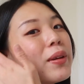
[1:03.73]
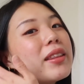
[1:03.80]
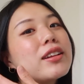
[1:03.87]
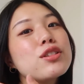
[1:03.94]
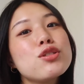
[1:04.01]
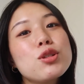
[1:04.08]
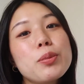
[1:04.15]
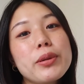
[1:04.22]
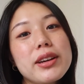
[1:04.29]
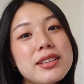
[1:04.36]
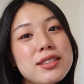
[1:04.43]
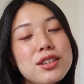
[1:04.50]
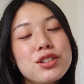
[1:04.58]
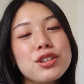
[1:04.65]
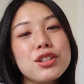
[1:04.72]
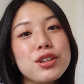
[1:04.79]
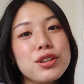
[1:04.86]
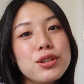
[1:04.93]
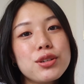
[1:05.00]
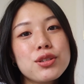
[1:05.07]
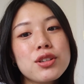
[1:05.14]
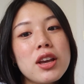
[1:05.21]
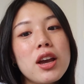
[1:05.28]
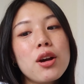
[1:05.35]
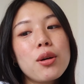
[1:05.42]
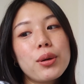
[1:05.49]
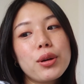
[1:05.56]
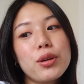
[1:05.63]
that's super easy to use
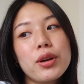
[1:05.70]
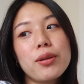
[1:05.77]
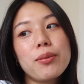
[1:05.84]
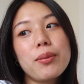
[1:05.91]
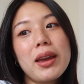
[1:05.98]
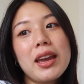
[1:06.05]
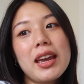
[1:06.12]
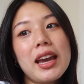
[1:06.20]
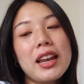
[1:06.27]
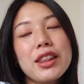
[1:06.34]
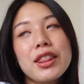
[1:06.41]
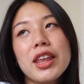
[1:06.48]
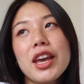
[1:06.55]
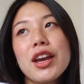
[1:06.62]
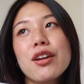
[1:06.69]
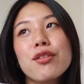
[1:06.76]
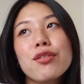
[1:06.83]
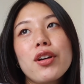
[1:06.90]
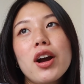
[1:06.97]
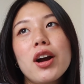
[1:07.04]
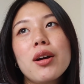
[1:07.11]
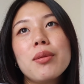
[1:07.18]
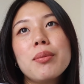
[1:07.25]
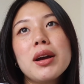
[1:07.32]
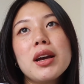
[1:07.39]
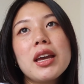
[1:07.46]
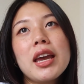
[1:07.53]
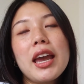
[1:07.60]
where you can make anything from
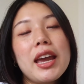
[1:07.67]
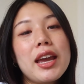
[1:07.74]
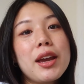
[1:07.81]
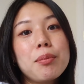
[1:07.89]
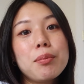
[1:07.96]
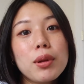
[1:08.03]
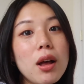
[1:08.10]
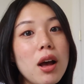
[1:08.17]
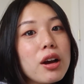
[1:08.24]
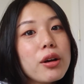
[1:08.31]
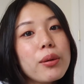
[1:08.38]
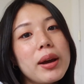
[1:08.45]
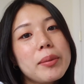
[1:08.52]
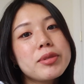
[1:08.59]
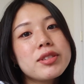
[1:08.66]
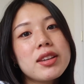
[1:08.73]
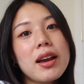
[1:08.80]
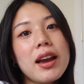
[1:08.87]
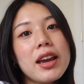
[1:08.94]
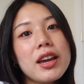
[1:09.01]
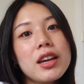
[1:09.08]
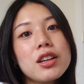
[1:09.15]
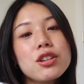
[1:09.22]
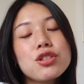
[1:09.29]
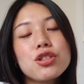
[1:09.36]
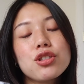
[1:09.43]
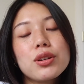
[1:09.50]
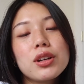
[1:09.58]
a blog website
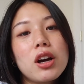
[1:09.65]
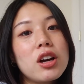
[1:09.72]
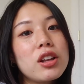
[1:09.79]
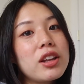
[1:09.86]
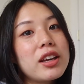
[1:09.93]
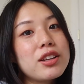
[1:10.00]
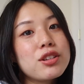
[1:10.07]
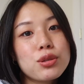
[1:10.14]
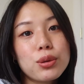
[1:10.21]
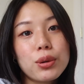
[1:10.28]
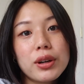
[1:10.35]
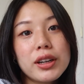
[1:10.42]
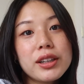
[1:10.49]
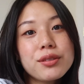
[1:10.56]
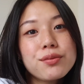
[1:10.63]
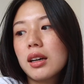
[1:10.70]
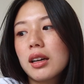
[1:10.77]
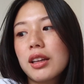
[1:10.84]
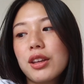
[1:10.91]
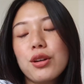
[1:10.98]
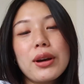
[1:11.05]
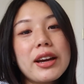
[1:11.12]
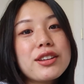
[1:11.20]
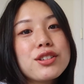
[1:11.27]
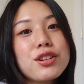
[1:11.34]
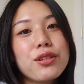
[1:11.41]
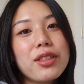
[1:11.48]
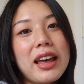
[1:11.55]
to an online store. You guys
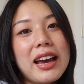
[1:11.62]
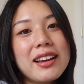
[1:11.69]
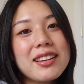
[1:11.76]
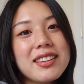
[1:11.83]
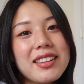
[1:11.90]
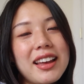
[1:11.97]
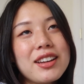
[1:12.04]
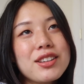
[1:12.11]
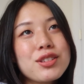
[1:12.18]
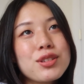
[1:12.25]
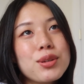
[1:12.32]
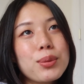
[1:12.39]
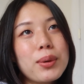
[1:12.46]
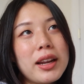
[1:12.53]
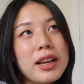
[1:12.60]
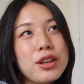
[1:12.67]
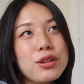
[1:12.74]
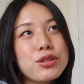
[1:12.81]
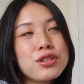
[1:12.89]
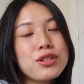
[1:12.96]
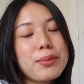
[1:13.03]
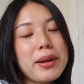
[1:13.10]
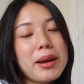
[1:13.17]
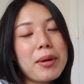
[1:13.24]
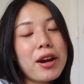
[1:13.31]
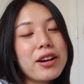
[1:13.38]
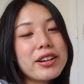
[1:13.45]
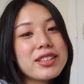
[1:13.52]
know that that is what I use to make
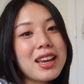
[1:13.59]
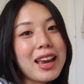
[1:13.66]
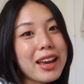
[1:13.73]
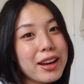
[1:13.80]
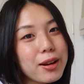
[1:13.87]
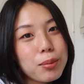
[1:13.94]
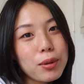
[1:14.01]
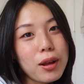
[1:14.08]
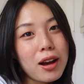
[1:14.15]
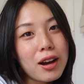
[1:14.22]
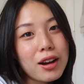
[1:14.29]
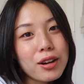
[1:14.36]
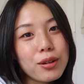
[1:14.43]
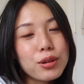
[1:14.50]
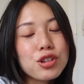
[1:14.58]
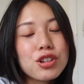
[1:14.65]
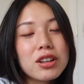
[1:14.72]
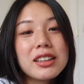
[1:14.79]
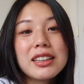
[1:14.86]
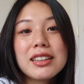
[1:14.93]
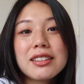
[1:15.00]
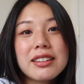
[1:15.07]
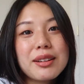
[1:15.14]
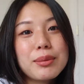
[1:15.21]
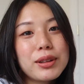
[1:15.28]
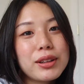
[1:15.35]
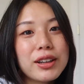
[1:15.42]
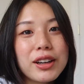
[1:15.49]
my Heart to Hana blog, which I'll link
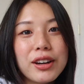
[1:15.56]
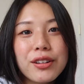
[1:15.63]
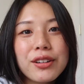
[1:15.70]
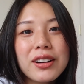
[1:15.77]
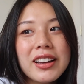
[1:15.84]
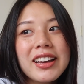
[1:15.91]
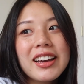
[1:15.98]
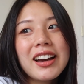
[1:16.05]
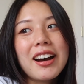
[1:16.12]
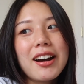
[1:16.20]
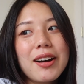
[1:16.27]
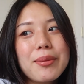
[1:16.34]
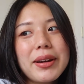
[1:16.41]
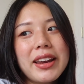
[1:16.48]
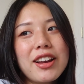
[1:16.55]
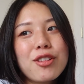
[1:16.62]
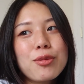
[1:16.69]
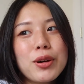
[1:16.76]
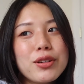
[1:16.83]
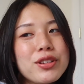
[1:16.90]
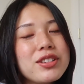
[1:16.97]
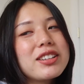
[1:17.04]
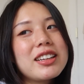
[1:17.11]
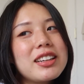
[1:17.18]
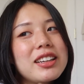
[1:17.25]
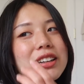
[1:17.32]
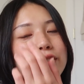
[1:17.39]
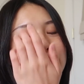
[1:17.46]
down below. And I've
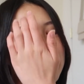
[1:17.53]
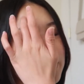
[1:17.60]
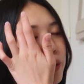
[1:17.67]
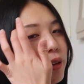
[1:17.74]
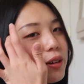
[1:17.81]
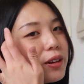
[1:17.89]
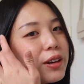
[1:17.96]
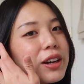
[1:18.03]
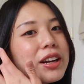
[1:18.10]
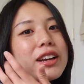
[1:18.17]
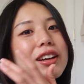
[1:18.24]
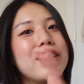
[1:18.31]
posted a few more